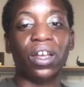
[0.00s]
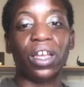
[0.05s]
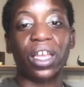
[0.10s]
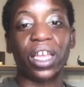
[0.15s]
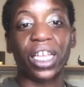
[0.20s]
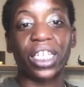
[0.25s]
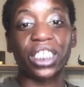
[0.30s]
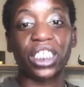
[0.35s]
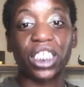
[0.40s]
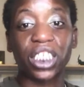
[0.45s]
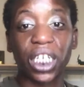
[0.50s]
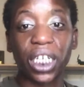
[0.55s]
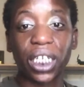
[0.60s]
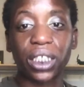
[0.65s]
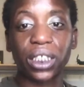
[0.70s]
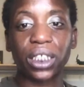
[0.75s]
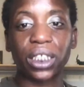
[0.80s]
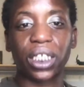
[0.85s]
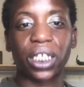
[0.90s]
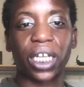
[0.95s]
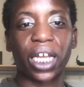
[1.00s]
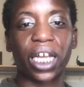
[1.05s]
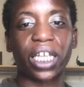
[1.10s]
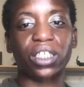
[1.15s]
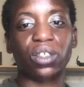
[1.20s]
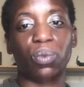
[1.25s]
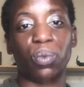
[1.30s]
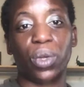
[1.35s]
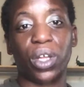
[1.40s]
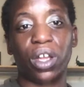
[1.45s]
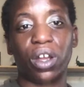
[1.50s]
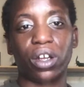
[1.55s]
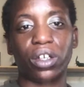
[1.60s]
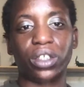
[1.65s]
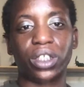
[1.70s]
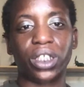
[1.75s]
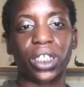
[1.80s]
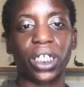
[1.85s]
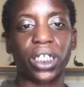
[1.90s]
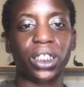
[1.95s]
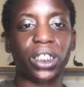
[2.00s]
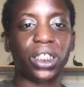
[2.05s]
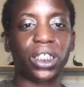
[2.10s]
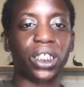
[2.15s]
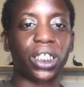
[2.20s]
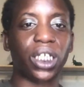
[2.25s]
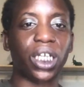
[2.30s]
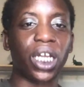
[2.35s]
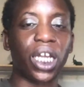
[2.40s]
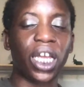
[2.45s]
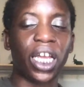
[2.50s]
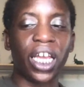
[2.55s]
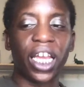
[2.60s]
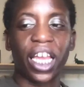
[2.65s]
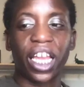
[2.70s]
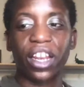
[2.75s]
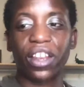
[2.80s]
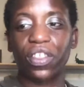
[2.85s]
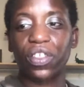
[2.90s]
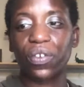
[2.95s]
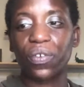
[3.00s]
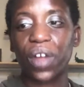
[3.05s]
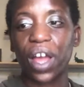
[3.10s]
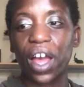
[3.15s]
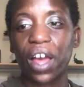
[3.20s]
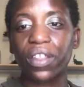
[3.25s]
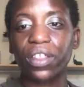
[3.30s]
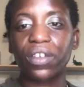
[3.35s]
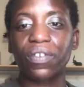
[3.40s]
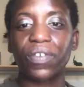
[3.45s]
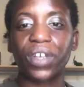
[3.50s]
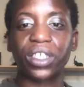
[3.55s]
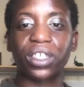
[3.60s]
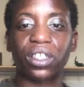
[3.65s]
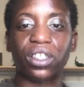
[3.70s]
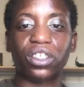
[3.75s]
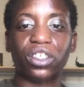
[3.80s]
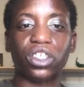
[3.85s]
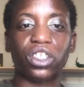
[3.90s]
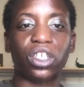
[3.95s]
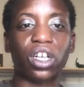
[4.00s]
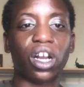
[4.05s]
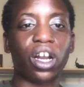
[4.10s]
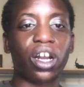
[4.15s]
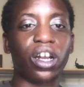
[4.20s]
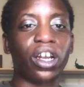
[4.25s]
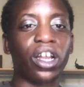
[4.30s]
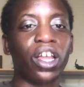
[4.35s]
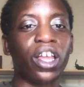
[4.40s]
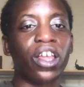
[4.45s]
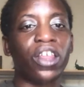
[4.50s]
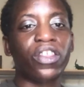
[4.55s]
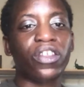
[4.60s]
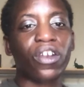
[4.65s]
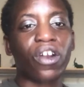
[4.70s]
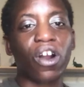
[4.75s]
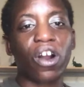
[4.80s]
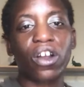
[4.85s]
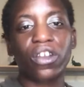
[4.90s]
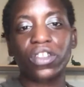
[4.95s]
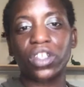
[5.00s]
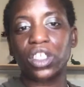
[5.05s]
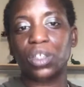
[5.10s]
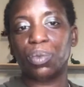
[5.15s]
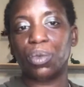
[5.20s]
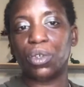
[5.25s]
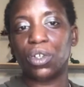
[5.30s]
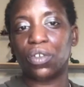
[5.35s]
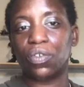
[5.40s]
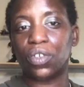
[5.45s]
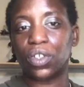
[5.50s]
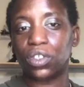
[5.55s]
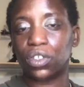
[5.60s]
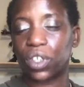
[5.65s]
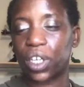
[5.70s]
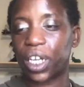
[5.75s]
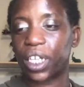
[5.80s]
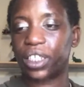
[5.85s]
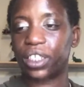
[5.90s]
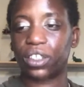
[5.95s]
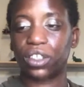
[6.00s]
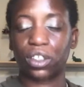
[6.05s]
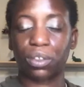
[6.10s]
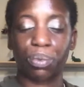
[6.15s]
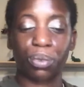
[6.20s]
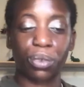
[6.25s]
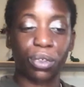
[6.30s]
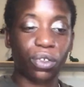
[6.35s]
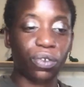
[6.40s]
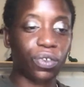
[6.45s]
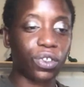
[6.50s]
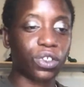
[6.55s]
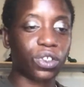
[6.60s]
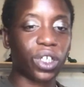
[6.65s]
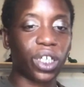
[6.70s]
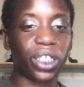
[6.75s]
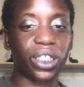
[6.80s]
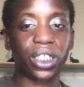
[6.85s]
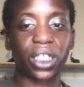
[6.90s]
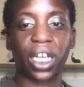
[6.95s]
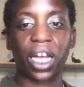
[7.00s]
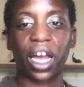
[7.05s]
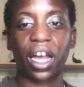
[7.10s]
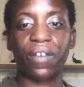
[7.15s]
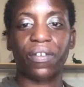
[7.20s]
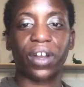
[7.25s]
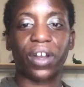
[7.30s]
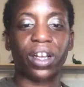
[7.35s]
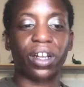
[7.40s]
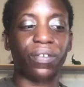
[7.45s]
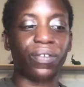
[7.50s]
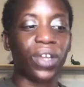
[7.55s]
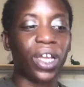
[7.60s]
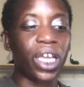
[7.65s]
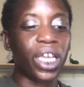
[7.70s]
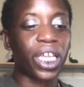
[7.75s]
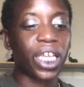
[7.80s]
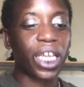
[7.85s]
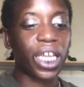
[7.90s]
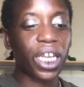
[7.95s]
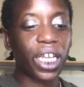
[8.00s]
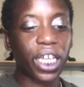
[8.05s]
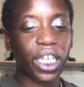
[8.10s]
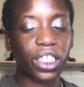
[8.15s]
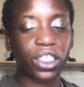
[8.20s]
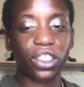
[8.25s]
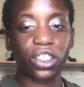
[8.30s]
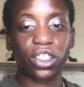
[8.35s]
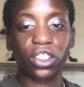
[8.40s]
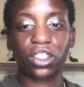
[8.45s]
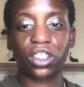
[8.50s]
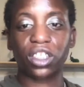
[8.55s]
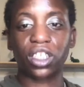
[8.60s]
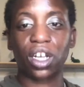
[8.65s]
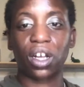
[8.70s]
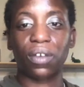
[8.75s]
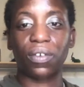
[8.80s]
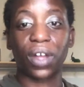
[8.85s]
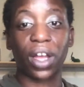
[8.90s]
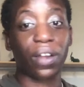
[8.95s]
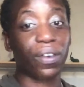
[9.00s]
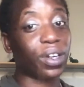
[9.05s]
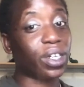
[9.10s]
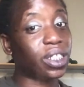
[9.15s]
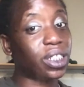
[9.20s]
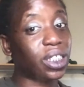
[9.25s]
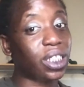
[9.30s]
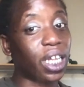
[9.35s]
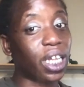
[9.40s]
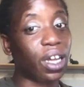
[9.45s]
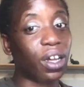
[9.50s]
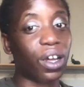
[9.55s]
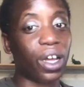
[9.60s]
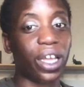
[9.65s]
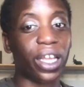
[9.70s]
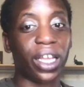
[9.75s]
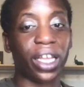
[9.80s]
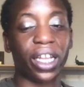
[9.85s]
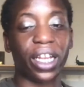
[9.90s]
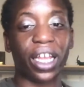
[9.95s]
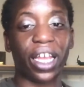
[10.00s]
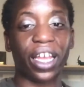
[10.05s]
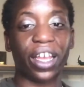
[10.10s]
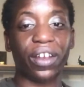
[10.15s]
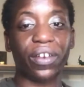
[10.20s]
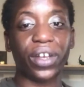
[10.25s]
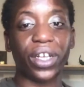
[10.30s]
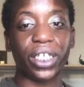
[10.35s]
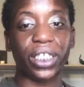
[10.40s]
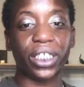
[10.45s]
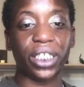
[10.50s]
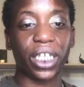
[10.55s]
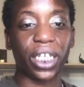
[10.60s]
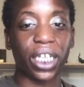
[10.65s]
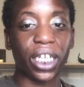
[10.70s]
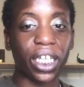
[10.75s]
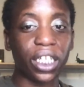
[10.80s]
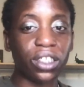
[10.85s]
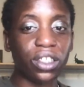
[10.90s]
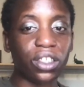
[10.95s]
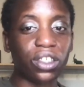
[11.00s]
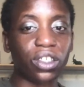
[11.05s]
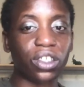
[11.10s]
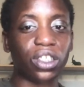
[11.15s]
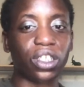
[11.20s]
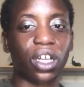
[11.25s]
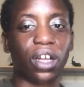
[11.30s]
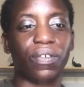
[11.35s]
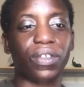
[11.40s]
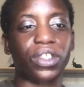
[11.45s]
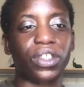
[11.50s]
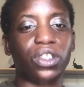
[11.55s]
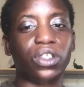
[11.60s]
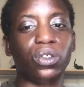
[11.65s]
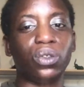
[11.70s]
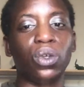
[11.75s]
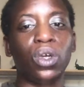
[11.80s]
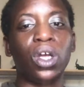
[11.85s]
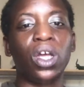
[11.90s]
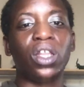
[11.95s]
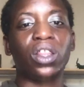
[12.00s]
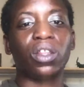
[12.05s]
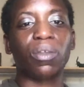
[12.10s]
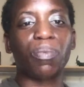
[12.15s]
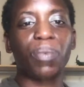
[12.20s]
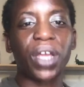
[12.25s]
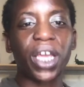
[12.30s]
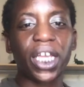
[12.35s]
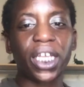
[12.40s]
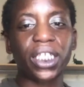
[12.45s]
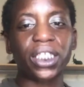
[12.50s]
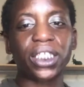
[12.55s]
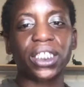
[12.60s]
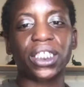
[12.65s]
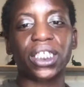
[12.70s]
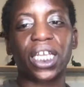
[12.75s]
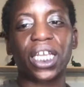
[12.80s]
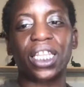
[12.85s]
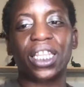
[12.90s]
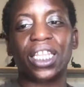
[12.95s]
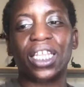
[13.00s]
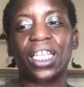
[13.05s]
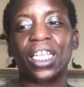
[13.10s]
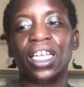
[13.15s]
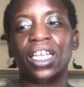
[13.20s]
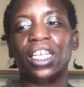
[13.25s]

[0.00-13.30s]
and changing as we are changing. And throughout the rest of the chart, there are these beautiful trines. There's a beautiful trine to Chiron of getting into yourself. Chiron is now in Aries, getting into yourself, into the pains and the